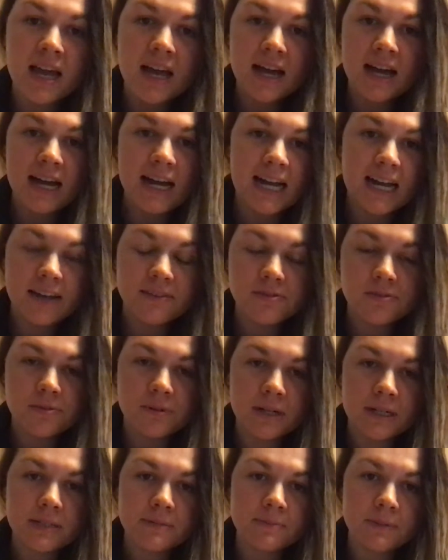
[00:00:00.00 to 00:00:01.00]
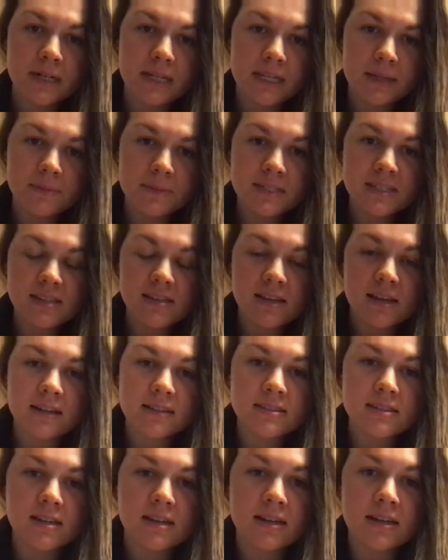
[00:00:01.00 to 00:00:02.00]
Hi everyone, my name is
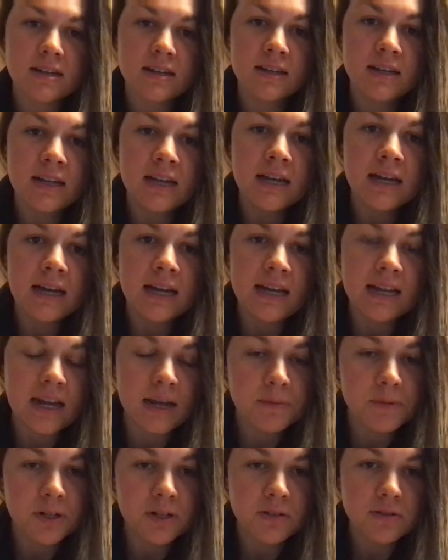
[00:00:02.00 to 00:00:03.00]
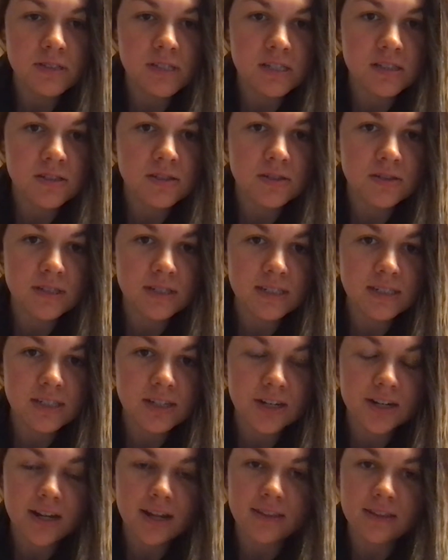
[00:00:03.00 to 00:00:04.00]
Alexa and I'm an OT student
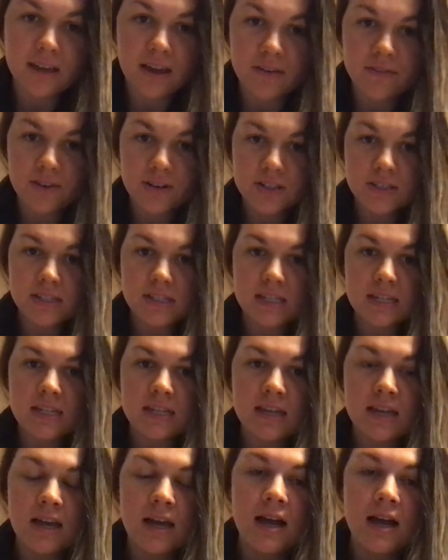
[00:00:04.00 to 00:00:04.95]
intern at the FRC.